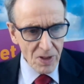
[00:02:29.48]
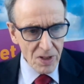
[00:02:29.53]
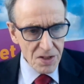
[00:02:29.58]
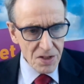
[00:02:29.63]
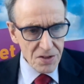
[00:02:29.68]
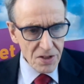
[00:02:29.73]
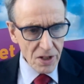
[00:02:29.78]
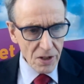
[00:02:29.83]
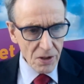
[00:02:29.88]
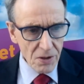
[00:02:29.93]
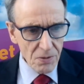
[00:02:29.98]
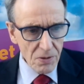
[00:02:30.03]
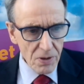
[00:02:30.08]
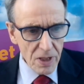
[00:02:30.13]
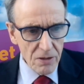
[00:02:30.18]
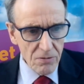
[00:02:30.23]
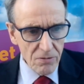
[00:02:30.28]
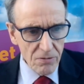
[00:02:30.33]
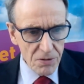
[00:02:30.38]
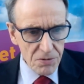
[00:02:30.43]
So
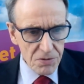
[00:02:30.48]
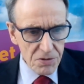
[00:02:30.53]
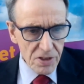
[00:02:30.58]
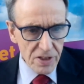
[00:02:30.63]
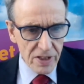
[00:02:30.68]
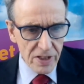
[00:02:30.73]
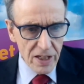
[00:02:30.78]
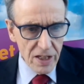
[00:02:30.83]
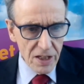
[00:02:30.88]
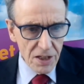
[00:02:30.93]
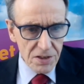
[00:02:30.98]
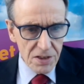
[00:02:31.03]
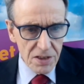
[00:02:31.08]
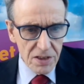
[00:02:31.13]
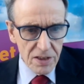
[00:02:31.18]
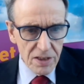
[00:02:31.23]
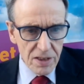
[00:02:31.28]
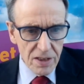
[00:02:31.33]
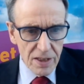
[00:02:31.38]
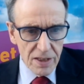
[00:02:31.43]
he wrote to The
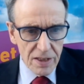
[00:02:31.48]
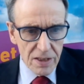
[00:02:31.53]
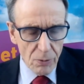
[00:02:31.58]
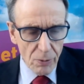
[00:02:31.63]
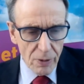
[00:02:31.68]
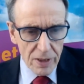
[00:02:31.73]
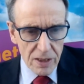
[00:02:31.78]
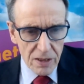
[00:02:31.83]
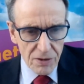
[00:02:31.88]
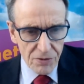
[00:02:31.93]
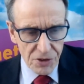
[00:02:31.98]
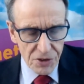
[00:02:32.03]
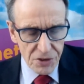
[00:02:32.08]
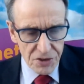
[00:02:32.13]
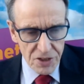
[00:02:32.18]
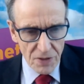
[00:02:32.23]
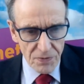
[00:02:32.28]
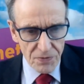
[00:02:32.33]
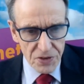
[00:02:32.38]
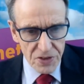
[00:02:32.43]
Guardian in the wake of the
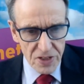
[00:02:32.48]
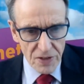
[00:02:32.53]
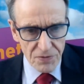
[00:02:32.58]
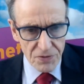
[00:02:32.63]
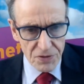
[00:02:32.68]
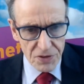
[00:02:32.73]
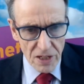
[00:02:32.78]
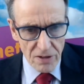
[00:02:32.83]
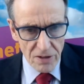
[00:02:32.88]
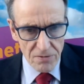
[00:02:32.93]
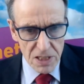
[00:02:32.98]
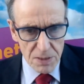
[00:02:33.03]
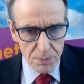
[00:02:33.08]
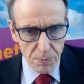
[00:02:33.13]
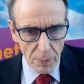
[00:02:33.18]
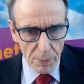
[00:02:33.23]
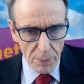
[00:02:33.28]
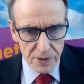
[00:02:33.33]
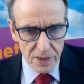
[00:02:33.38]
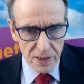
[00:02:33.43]
7 7 terrorist
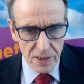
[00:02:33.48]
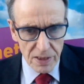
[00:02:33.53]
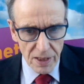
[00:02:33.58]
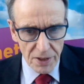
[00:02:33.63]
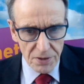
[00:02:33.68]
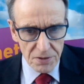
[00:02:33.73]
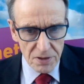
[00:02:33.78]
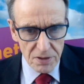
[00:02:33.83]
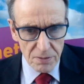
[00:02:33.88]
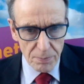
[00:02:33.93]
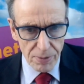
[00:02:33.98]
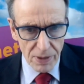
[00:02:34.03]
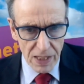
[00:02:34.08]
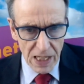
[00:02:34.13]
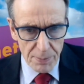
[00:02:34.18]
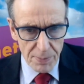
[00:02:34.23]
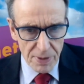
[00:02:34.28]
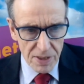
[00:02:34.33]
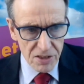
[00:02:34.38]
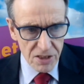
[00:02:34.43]
bombings in London,
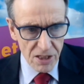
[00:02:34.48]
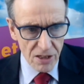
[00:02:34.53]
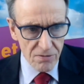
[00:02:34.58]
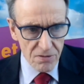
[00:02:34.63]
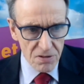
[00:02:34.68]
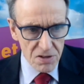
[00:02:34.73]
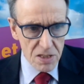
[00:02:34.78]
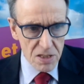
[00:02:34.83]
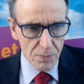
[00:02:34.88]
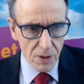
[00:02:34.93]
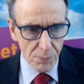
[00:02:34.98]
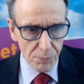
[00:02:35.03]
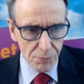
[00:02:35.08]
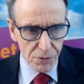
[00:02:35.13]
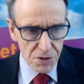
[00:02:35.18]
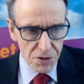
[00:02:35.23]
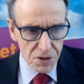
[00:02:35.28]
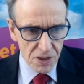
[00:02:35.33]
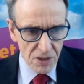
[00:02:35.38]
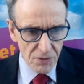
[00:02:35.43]
blaming terrorism on
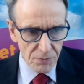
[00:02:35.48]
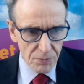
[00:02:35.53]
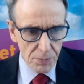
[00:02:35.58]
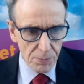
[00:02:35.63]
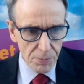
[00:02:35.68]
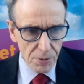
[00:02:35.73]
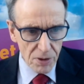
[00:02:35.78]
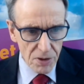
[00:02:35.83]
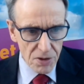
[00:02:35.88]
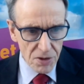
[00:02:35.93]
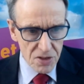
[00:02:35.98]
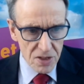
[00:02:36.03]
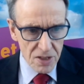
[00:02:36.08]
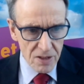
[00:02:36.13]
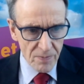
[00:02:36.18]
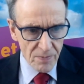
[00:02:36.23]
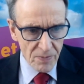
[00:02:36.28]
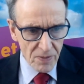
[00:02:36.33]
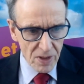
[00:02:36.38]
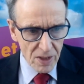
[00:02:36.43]
British government policy.
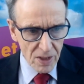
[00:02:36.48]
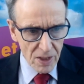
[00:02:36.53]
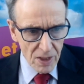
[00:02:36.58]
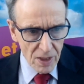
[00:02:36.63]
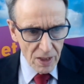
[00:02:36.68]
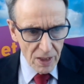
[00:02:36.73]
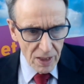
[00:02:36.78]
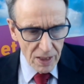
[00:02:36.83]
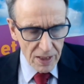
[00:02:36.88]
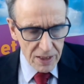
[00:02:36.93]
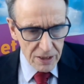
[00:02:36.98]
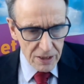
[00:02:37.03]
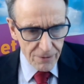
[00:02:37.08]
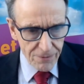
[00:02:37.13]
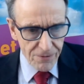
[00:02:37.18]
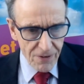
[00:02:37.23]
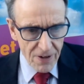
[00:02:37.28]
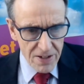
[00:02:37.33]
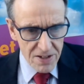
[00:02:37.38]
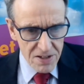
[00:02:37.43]
He
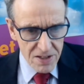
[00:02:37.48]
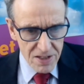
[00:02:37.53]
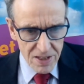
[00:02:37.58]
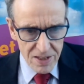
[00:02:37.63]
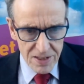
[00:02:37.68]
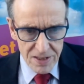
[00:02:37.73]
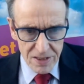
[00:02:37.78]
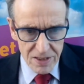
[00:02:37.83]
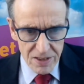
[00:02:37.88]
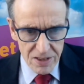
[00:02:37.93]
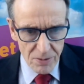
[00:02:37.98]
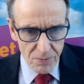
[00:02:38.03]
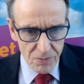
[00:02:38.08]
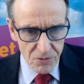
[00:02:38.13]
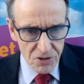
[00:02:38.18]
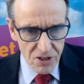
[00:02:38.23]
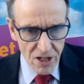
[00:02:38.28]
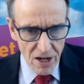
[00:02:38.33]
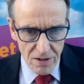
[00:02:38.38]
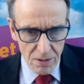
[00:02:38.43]
defended
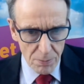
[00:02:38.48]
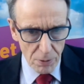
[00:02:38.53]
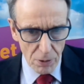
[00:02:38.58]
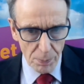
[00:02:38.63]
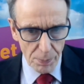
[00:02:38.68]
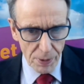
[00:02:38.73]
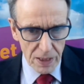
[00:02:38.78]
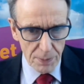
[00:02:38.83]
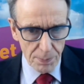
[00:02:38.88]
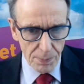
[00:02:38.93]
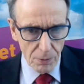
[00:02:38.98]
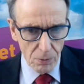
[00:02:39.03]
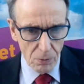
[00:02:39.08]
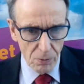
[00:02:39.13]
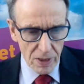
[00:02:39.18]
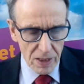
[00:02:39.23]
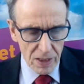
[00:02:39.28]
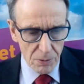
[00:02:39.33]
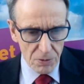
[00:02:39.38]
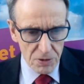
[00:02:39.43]
some terrible people
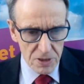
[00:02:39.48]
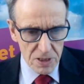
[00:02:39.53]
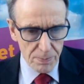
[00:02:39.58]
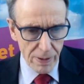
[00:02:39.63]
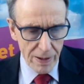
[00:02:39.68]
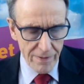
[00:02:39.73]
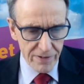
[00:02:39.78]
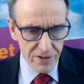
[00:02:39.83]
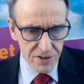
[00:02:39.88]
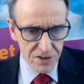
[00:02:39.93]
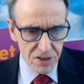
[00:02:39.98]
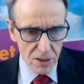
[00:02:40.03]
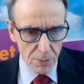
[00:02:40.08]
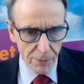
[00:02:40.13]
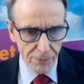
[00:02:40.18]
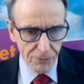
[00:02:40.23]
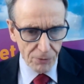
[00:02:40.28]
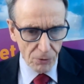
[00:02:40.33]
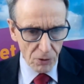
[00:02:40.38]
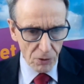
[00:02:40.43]
when he was a barrister
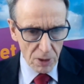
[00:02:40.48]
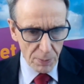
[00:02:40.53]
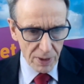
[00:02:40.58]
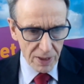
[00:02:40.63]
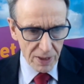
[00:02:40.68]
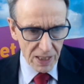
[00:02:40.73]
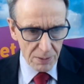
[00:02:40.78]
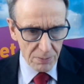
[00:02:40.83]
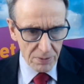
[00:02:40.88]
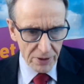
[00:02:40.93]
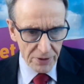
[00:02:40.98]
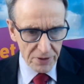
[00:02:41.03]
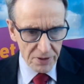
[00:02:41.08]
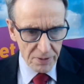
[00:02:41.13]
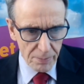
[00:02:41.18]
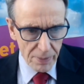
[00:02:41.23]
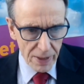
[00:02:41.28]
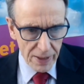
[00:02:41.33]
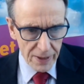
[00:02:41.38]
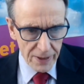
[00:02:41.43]
before he became
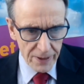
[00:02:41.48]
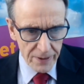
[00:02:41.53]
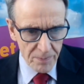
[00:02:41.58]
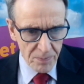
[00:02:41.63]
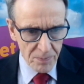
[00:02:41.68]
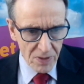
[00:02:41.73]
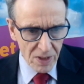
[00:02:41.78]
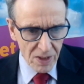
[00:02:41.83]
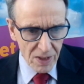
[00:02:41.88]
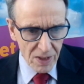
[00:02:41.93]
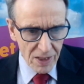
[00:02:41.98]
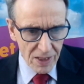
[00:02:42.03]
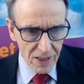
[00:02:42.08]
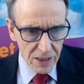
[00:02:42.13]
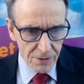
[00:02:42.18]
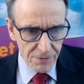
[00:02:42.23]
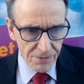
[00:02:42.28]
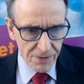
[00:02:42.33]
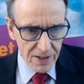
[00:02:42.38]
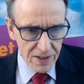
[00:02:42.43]
London mayor. He
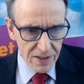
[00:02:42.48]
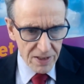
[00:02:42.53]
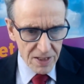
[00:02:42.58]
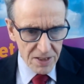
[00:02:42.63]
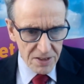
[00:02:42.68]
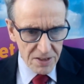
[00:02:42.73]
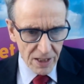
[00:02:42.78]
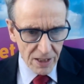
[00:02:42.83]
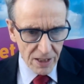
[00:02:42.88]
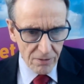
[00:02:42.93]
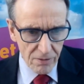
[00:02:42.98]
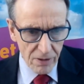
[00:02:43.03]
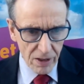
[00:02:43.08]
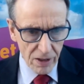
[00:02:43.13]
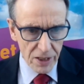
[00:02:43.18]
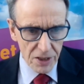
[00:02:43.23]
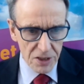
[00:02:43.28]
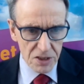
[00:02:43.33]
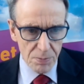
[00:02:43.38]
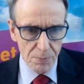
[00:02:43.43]
defended
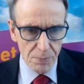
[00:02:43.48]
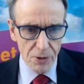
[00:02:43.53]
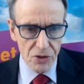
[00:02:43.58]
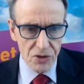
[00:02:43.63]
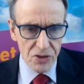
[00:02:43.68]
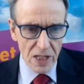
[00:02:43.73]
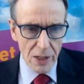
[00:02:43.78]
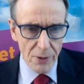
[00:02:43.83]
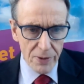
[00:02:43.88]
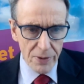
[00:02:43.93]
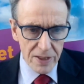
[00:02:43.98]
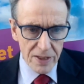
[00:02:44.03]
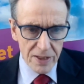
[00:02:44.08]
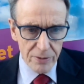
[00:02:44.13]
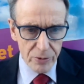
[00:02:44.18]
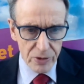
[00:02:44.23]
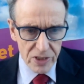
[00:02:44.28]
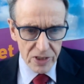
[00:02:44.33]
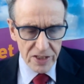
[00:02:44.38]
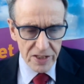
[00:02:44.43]
Zacarias Moussaoui. He
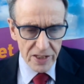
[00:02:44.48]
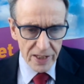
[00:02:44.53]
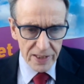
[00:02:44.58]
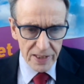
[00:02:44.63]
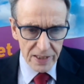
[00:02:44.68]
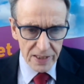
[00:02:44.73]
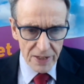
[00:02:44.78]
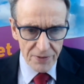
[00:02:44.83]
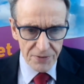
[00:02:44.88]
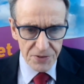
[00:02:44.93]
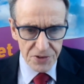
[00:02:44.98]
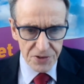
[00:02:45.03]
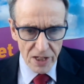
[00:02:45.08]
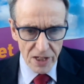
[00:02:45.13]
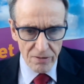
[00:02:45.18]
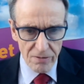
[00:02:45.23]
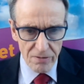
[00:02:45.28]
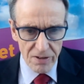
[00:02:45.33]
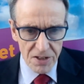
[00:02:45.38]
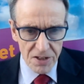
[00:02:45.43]
was a 9 11
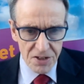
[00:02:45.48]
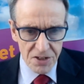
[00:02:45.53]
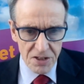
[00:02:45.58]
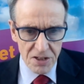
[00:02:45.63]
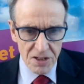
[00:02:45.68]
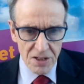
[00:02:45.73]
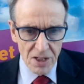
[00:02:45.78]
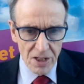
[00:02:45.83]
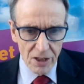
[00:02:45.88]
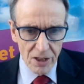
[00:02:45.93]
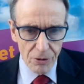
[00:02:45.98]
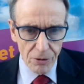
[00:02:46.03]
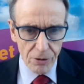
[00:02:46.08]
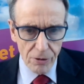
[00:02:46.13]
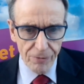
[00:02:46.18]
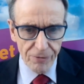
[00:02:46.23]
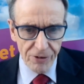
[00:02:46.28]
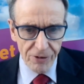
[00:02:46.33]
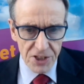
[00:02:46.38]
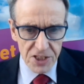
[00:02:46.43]
terrorist who
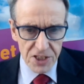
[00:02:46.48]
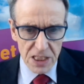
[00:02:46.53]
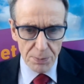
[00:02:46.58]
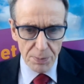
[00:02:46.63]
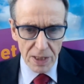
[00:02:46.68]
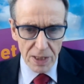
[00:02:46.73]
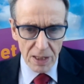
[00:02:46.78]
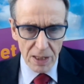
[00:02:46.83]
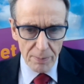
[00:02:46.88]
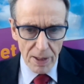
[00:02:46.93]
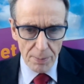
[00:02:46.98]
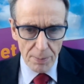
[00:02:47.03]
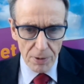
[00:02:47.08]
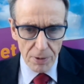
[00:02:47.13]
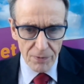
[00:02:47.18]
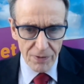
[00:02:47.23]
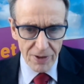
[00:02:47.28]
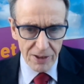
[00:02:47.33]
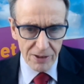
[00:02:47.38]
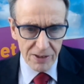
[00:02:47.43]
confessed to being a member
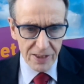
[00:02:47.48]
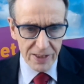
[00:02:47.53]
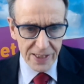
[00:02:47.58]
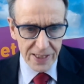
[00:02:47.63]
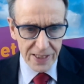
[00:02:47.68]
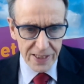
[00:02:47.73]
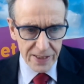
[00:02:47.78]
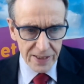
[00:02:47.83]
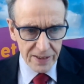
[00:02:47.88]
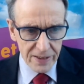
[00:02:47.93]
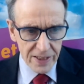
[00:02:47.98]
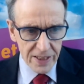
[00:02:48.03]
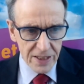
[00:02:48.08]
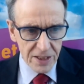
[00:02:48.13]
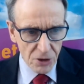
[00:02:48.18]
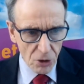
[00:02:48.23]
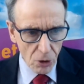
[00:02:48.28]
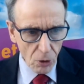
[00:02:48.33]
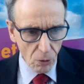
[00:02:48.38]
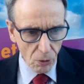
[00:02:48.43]
of Al Qaeda
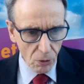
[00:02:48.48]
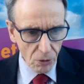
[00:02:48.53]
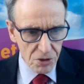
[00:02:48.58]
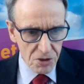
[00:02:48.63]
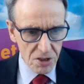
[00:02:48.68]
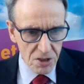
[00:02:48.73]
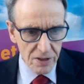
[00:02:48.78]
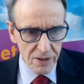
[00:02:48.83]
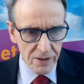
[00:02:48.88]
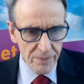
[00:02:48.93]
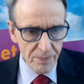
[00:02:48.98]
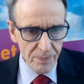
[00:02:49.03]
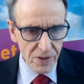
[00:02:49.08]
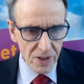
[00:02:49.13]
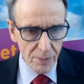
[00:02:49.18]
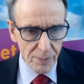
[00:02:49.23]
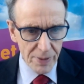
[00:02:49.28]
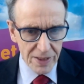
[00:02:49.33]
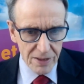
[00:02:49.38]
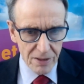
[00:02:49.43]
in court.
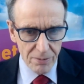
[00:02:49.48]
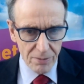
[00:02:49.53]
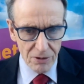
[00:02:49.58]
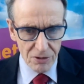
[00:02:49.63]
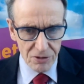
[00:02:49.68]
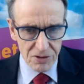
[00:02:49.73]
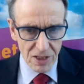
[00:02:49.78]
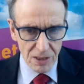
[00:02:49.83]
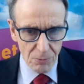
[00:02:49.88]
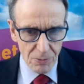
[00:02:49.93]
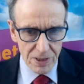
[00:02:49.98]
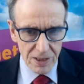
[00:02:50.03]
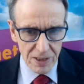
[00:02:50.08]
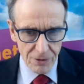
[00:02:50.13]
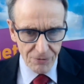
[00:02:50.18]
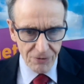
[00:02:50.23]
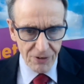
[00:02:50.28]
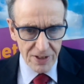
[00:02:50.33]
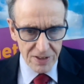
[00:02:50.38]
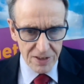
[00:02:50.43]
I mean, I'm not saying when he
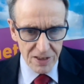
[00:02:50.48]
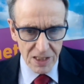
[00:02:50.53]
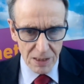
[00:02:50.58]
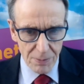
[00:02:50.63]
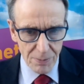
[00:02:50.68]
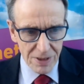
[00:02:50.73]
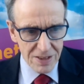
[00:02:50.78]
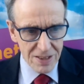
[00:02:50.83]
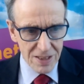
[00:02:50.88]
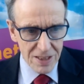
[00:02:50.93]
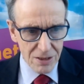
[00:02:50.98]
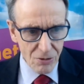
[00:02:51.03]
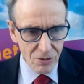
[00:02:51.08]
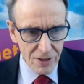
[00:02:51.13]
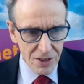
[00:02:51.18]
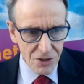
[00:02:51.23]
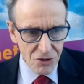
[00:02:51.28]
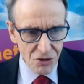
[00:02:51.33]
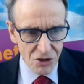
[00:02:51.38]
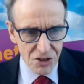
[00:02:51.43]
defended him, it's, it's
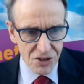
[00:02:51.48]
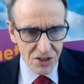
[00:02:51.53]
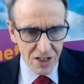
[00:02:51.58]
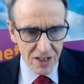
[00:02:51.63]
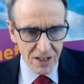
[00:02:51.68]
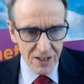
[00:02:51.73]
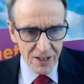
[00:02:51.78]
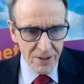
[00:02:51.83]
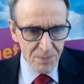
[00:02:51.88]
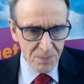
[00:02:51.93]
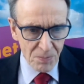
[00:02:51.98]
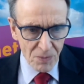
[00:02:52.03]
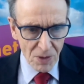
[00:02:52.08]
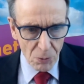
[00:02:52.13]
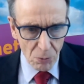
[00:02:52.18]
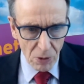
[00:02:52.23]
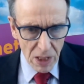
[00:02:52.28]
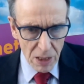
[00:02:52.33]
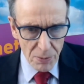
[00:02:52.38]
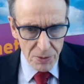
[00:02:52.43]
quite interesting.
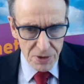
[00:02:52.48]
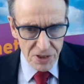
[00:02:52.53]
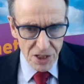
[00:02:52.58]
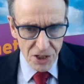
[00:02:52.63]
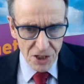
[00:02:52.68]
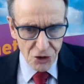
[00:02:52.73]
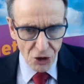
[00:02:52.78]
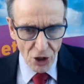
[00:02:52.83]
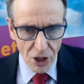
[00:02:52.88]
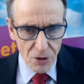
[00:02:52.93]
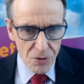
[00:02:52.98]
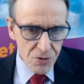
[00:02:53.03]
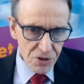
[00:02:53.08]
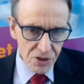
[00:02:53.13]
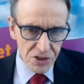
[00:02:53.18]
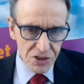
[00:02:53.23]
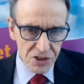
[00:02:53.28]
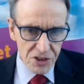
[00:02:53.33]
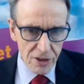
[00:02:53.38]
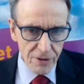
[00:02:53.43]
Why was he
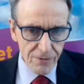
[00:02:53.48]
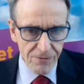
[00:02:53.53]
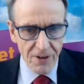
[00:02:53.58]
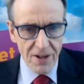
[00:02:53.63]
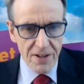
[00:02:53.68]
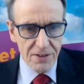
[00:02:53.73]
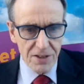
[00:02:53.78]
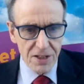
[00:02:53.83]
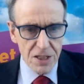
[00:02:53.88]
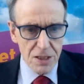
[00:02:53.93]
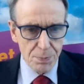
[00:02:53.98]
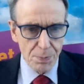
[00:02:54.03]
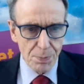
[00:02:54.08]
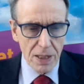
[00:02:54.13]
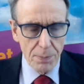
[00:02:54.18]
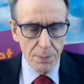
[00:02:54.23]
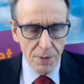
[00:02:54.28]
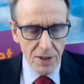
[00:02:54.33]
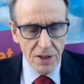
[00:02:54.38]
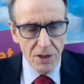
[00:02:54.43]
chosen to defend these
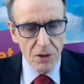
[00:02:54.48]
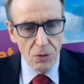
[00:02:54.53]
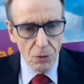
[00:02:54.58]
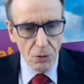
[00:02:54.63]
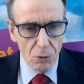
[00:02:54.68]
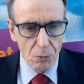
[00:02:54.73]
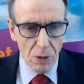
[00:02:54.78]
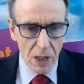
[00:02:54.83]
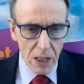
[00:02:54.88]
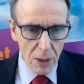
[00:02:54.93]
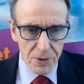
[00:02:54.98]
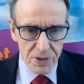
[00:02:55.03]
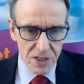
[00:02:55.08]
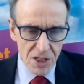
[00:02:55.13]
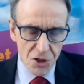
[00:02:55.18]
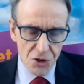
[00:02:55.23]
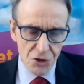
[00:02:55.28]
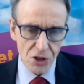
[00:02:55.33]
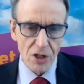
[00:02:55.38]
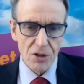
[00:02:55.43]
people in court? Why was
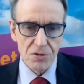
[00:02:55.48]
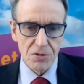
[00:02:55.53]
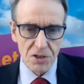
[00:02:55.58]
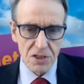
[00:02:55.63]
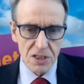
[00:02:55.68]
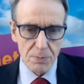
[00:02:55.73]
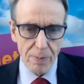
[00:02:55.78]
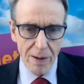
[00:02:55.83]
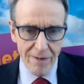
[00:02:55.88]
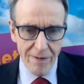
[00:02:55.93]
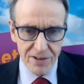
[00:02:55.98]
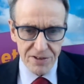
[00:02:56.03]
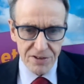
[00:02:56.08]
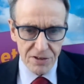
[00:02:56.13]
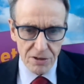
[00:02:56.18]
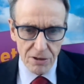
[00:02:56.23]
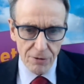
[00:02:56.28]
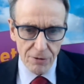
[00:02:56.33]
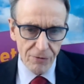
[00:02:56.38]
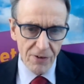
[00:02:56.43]
he chosen as a
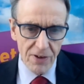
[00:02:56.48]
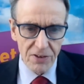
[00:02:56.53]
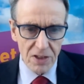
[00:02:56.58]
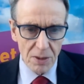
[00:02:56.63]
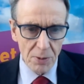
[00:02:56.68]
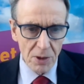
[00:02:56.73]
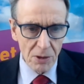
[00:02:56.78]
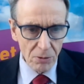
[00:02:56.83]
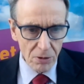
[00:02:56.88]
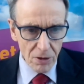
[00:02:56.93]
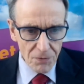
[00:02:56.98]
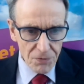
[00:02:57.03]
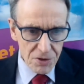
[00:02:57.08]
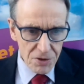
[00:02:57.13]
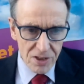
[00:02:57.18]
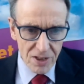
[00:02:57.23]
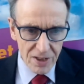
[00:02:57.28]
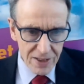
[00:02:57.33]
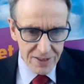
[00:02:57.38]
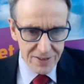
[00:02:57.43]
barrister to defend them? Well,
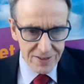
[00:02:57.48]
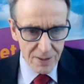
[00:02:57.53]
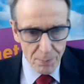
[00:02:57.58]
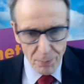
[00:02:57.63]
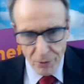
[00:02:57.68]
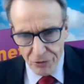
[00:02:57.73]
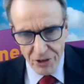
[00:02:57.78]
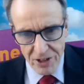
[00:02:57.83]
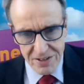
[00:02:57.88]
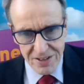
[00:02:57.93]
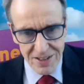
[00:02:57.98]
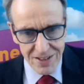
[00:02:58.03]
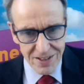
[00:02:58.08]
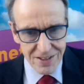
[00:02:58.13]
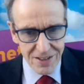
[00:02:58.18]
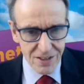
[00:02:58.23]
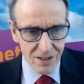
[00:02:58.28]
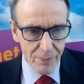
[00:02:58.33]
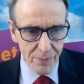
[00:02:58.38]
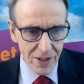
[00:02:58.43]
obviously, he's sympathetic
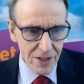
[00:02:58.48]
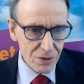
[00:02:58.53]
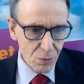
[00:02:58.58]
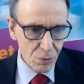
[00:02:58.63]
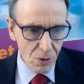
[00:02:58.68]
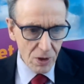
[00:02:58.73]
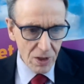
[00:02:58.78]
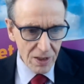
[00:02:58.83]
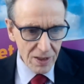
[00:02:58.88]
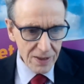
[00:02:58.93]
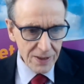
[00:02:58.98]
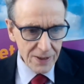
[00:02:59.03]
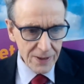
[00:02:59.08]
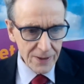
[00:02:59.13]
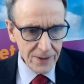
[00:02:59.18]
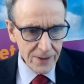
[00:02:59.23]
to them. That's why.